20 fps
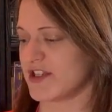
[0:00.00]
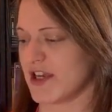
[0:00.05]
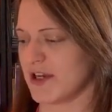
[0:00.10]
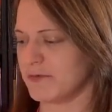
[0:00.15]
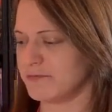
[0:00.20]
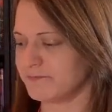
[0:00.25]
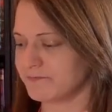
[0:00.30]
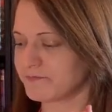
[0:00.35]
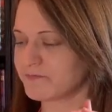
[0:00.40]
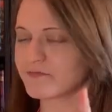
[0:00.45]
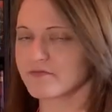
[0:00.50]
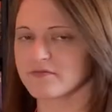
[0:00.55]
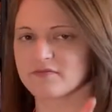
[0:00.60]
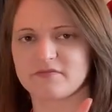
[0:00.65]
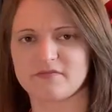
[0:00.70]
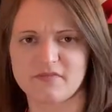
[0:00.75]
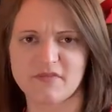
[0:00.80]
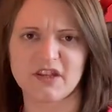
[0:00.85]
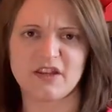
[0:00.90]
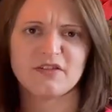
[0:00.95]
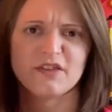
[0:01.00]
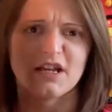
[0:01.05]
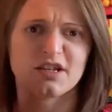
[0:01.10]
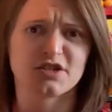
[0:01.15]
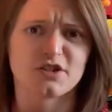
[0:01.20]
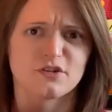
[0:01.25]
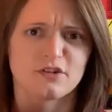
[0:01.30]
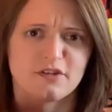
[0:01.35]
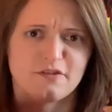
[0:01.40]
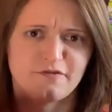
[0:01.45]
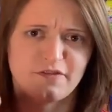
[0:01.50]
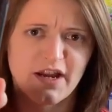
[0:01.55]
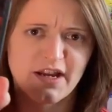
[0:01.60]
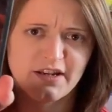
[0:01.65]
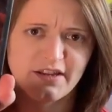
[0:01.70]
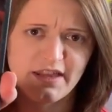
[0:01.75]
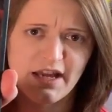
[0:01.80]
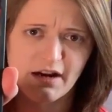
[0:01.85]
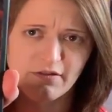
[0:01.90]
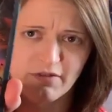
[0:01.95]
So that's another
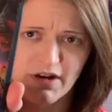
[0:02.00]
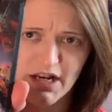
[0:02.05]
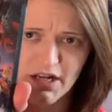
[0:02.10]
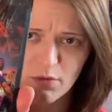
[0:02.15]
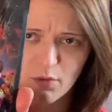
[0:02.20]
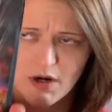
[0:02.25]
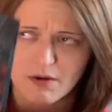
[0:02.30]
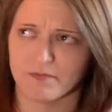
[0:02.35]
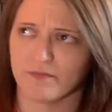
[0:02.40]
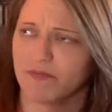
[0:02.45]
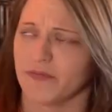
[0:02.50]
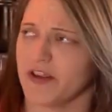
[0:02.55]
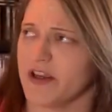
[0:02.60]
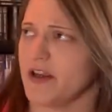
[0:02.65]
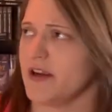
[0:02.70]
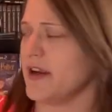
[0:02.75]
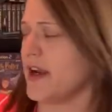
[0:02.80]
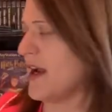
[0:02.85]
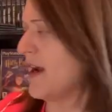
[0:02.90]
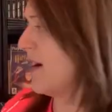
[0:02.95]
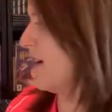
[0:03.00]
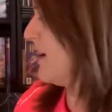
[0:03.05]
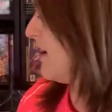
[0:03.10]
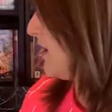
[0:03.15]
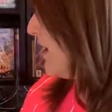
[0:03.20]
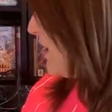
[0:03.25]
fighter that I really want. The